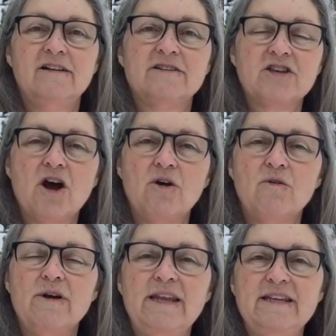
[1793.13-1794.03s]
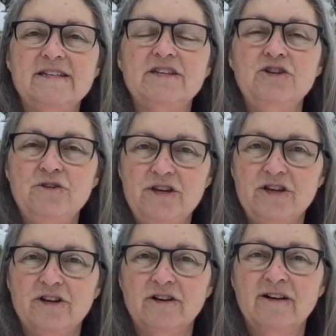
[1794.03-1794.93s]
So it is the new
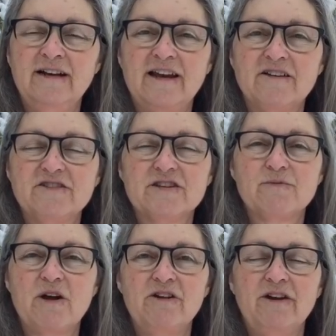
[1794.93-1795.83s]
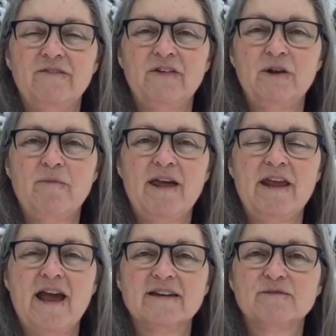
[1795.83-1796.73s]
year. And I was just wondering if
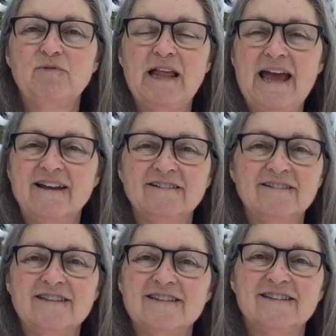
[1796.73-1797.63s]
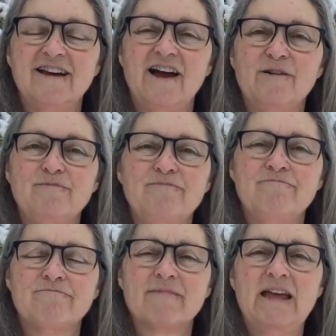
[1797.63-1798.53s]
anybody has plans.
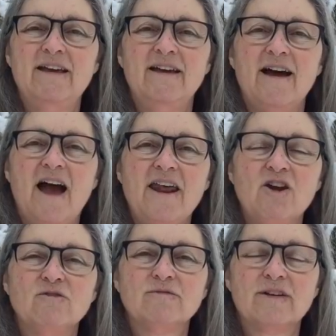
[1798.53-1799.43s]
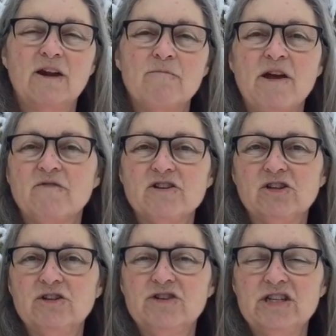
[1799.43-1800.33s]
I don't make
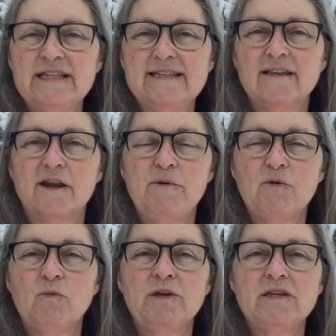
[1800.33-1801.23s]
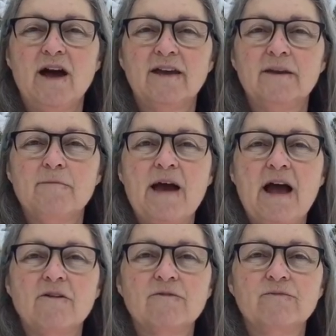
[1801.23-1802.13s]
resolutions. A lot of people have been talking
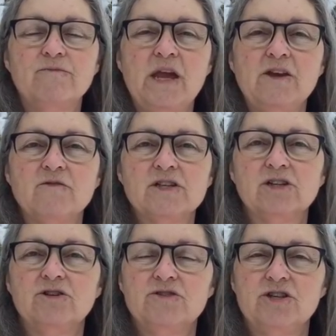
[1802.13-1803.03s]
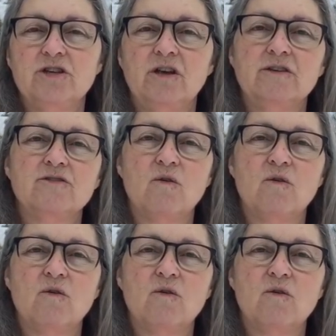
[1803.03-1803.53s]
about making resolutions